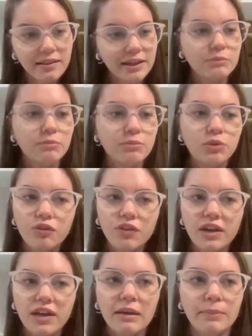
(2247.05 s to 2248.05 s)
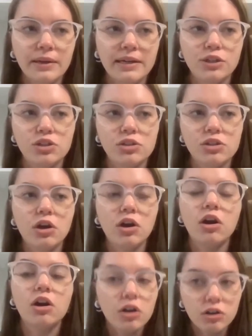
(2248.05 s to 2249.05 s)
I liked moving, but it just
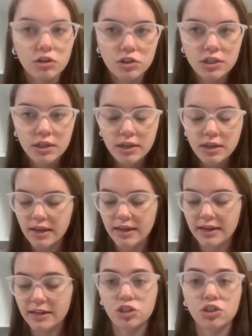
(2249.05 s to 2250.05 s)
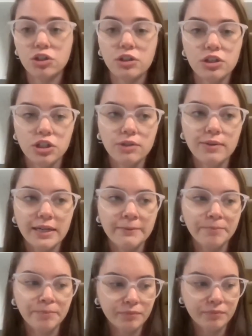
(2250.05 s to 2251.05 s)
hurt. And I just couldn't do it.